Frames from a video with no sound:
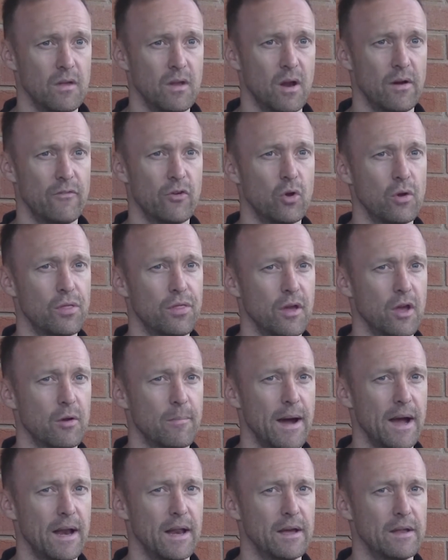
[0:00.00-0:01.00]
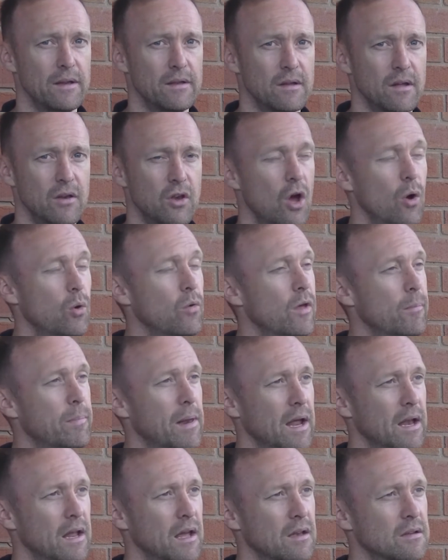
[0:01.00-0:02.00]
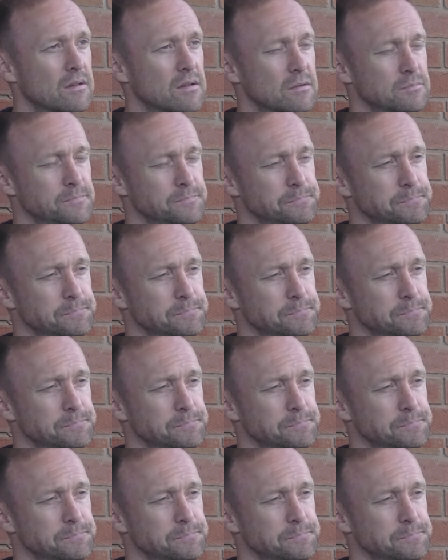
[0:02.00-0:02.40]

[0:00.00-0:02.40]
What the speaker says: you know, have a good think about it and know who they're playing against.